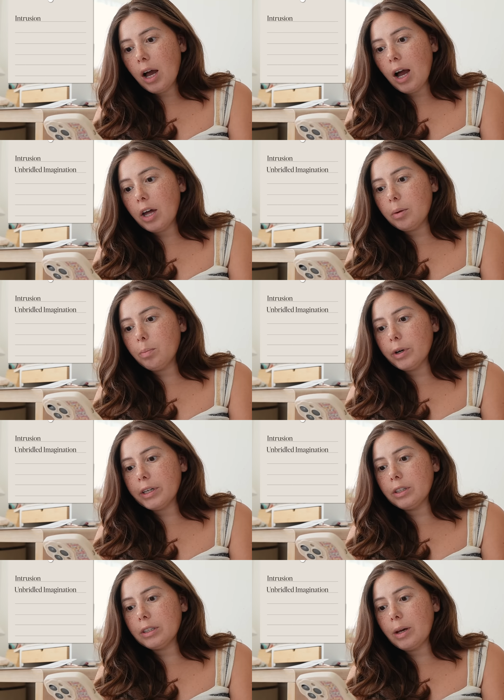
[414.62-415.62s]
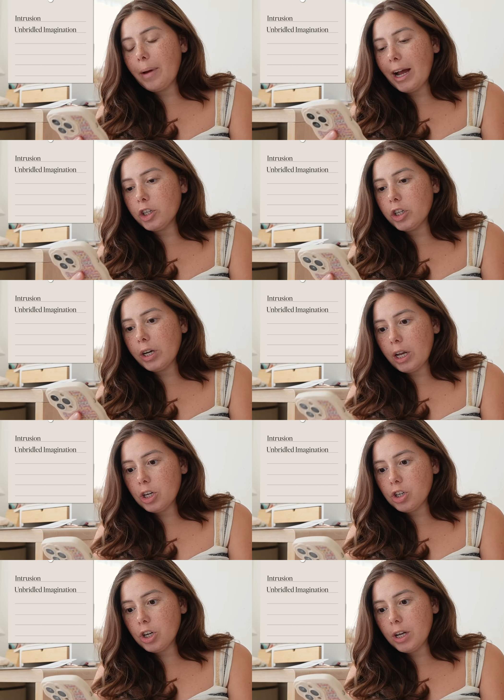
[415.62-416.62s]
Unbridled
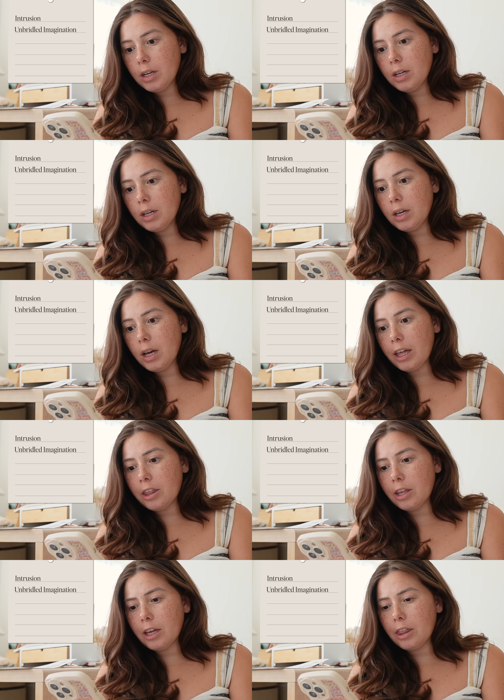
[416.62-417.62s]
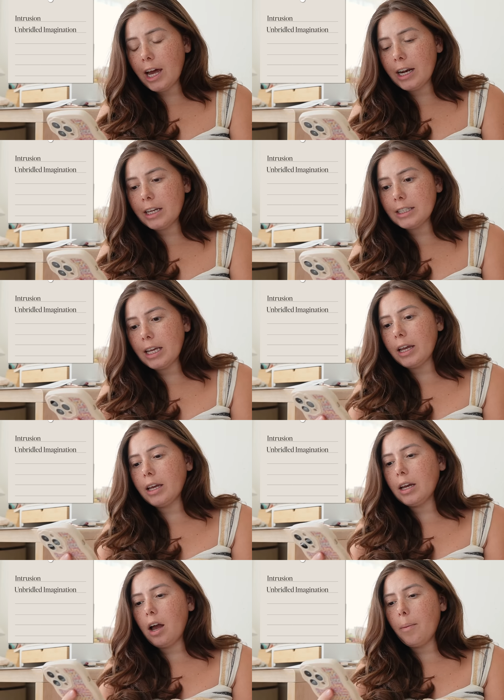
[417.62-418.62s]
imagination. I think that is
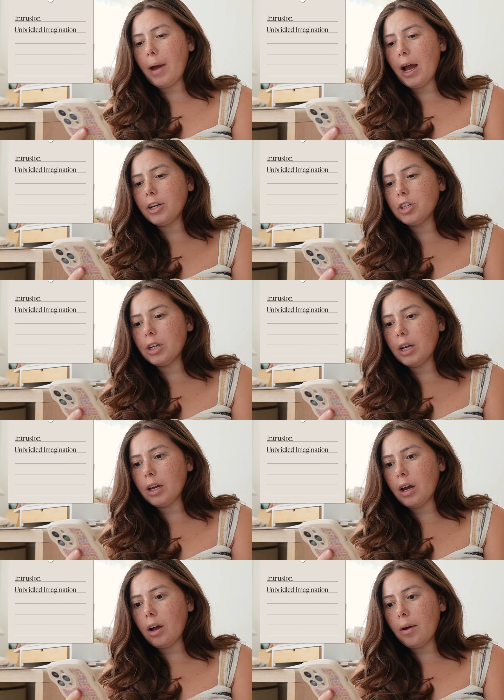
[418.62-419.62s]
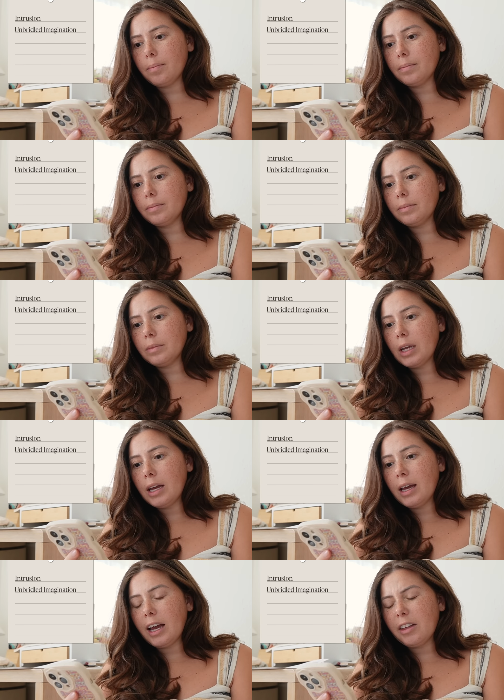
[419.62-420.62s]
like imagining,
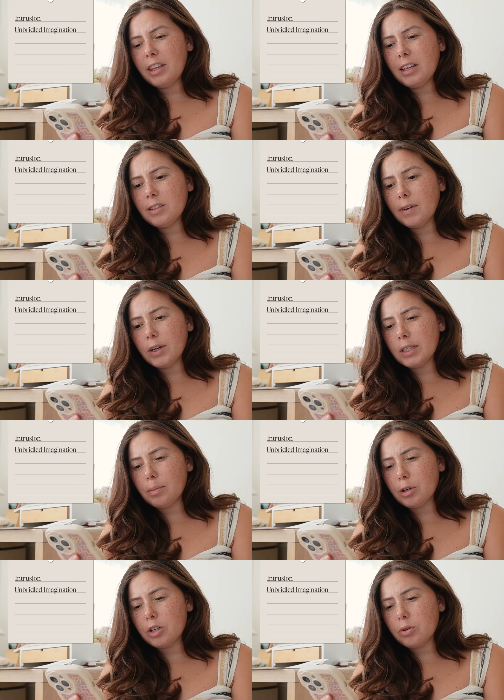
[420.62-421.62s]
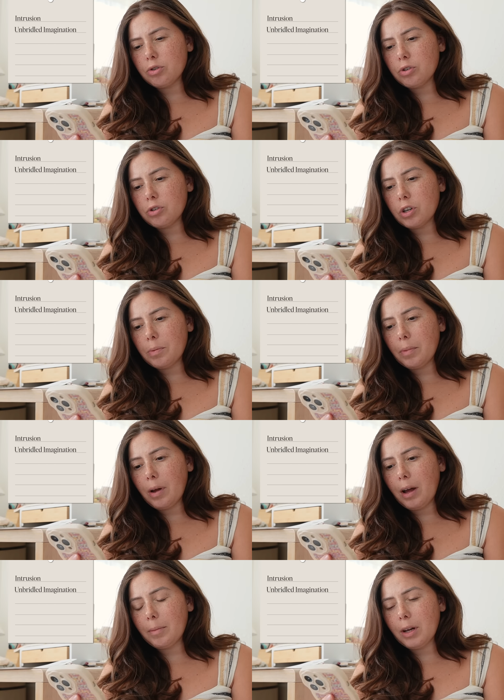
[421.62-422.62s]
I think that's very similar to intrusion.
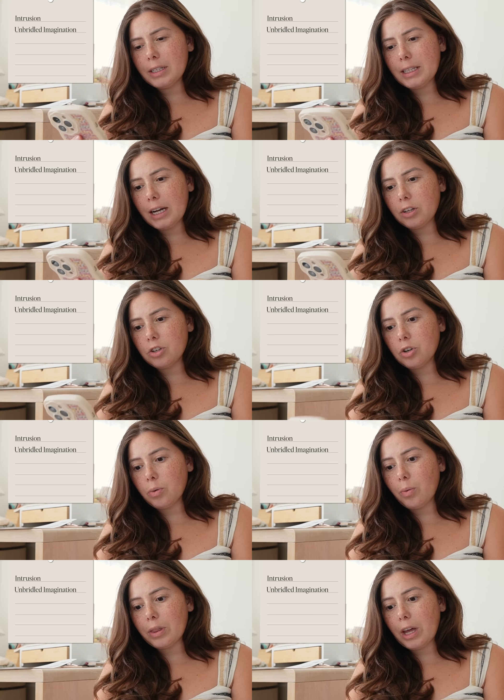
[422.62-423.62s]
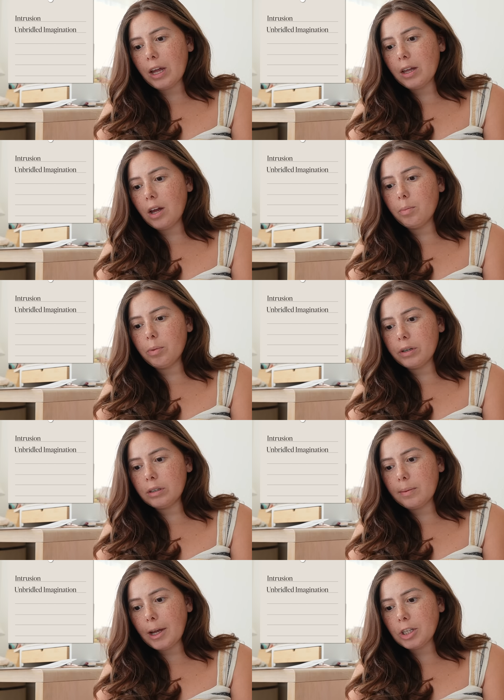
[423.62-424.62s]
I'm not exactly sure what that
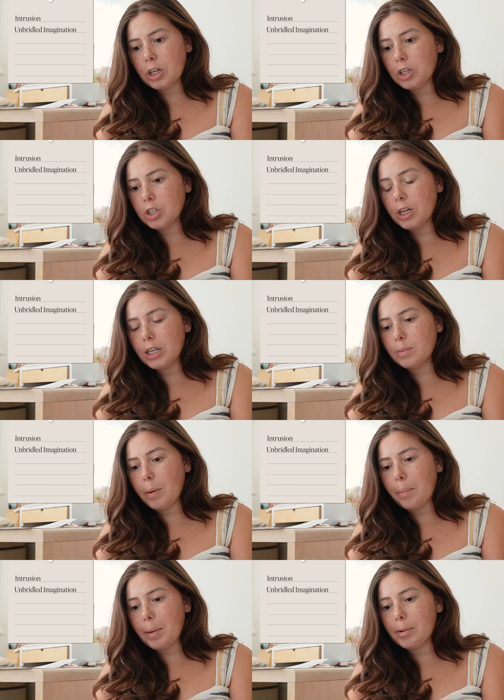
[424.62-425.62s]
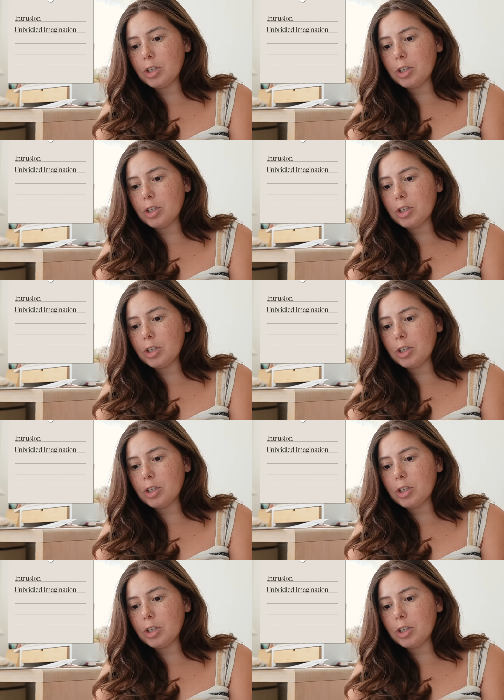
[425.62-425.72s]
unbridled imagination is, but maybe